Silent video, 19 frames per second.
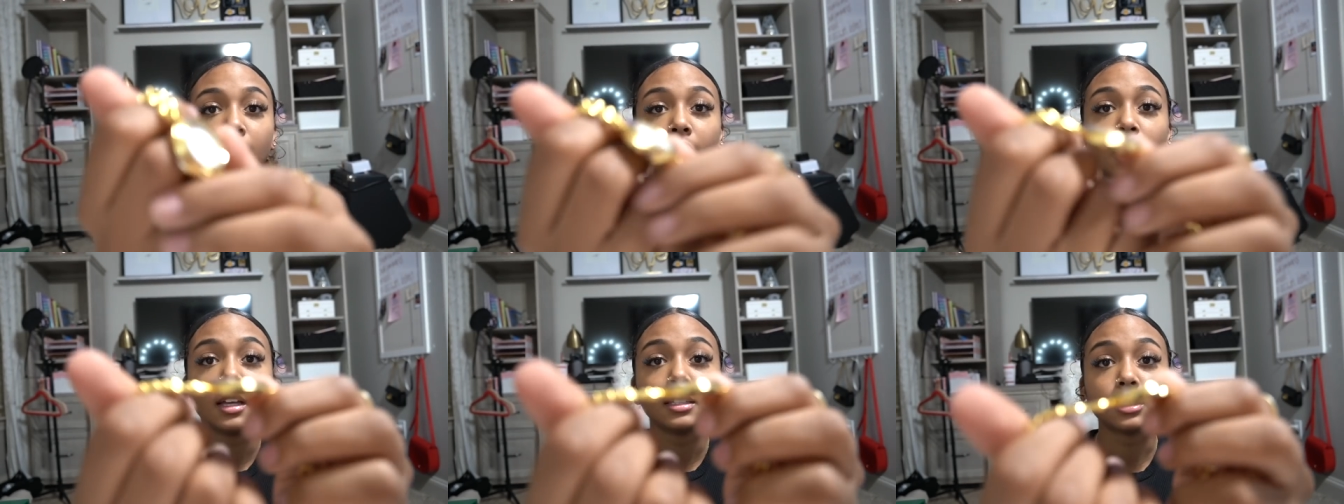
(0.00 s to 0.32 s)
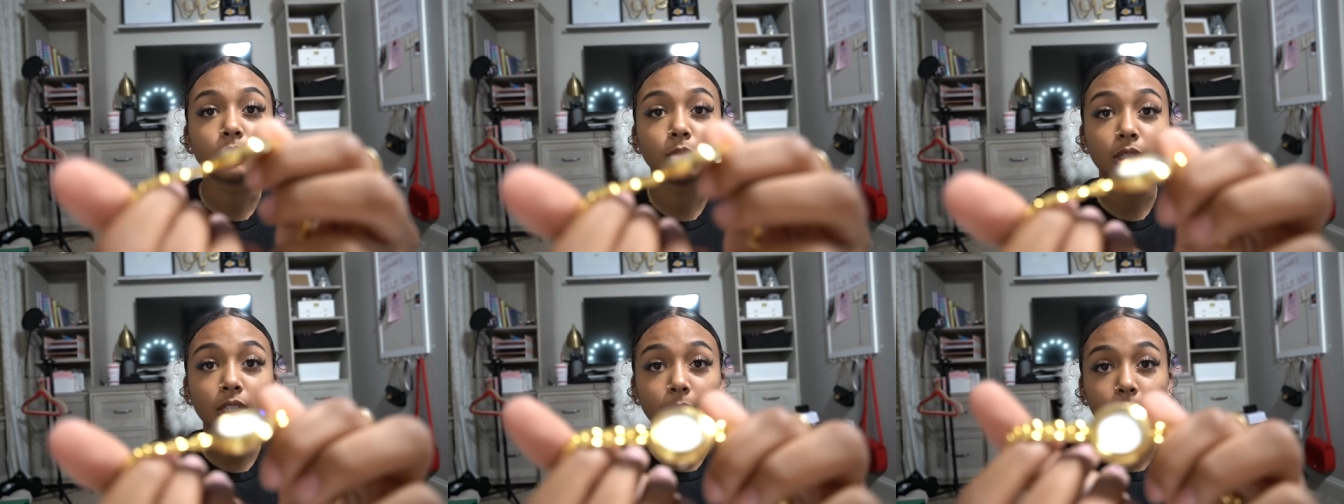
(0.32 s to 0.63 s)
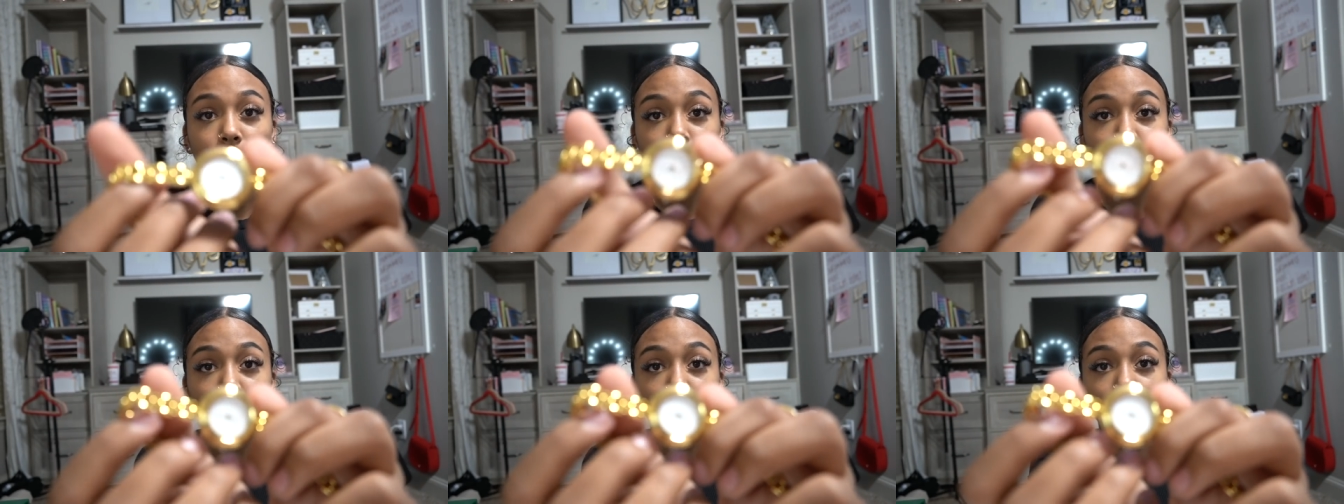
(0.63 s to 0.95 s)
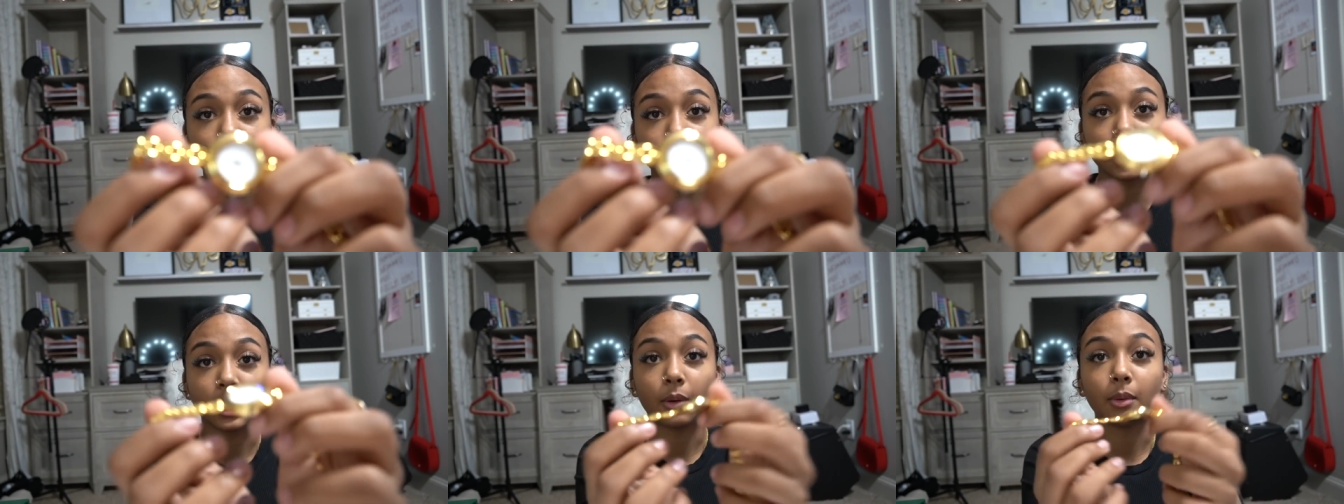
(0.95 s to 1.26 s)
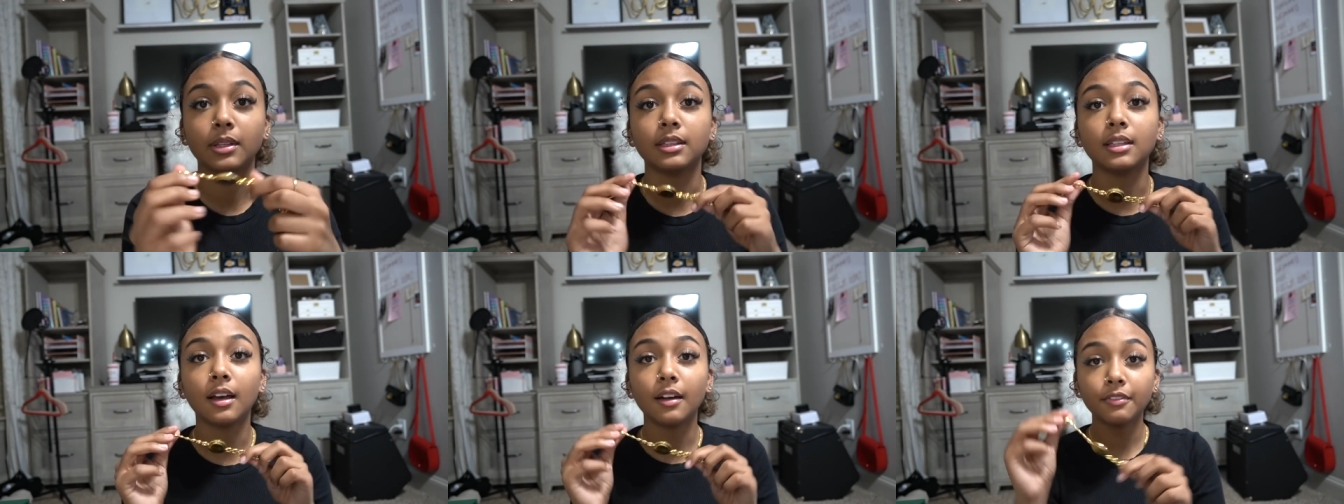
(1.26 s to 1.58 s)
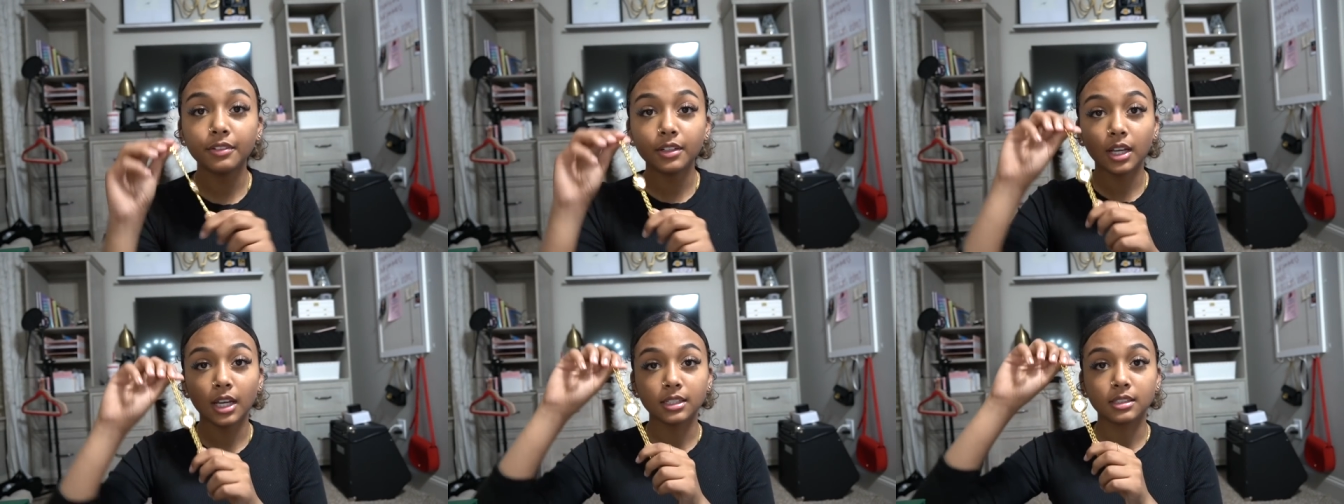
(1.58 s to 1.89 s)
it's a really pretty watch, and I would love
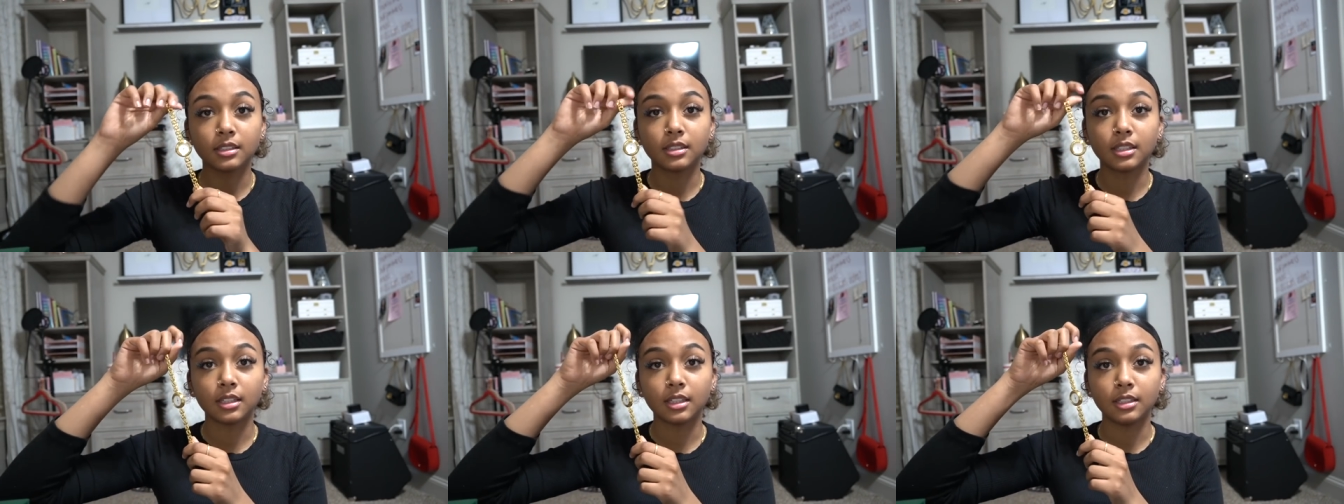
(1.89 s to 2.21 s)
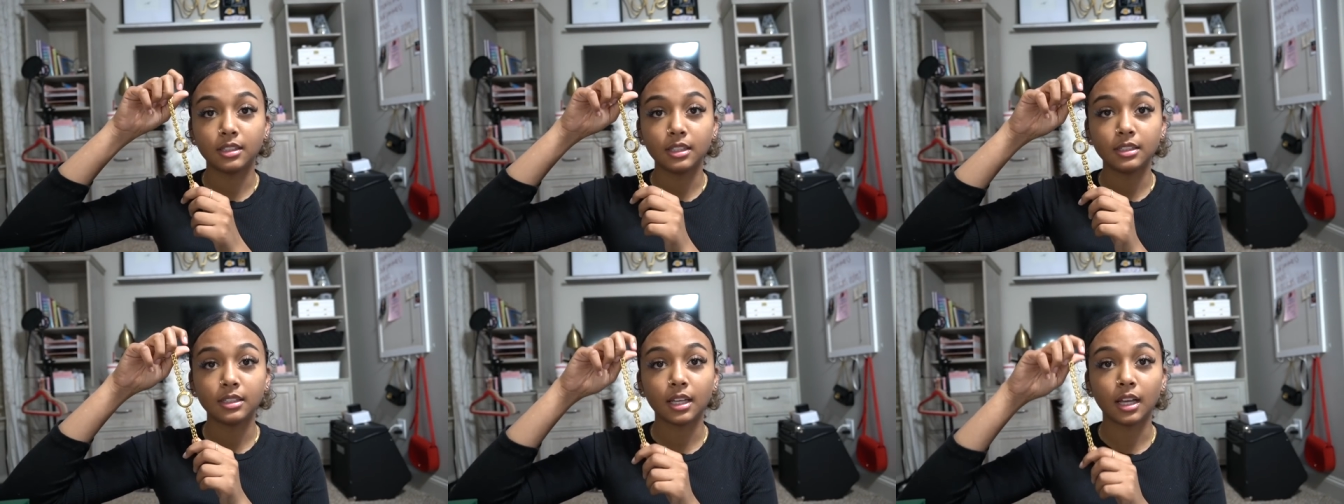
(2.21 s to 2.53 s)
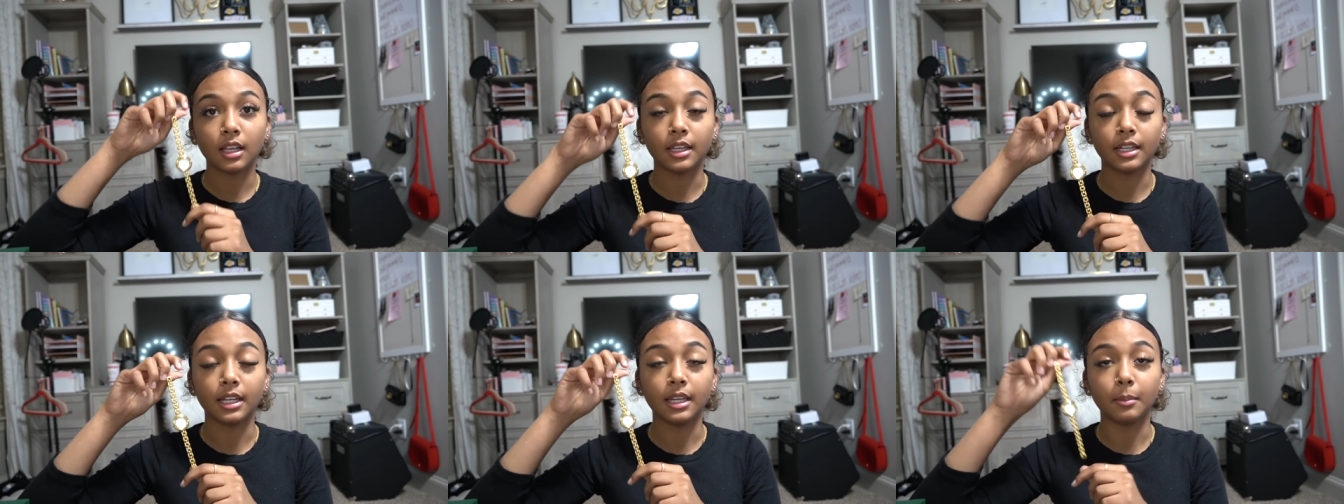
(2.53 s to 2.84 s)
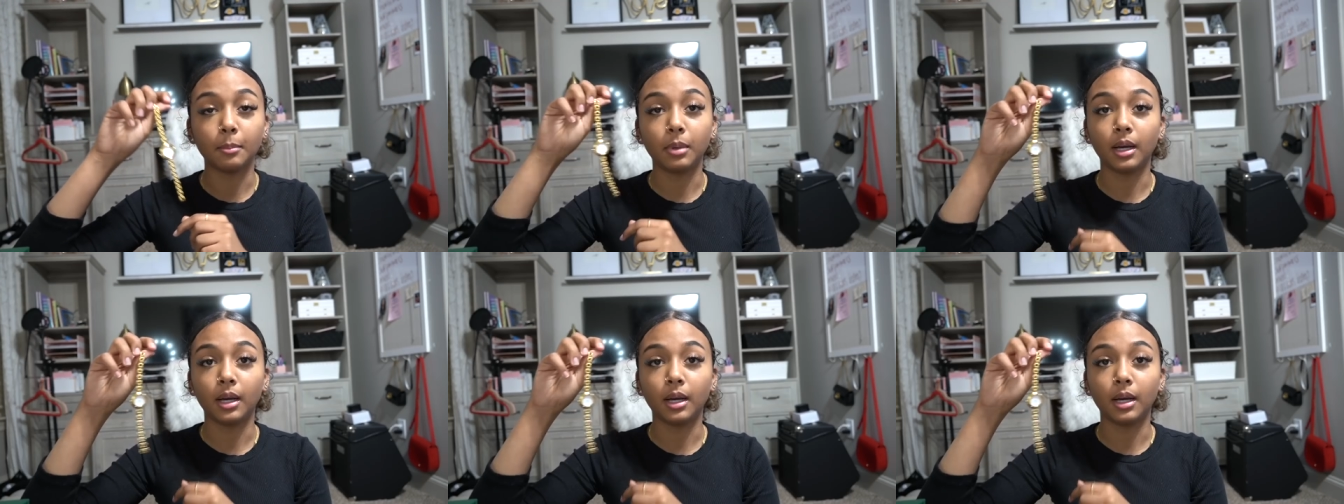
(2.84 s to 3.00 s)
for you guys to see the detail in it,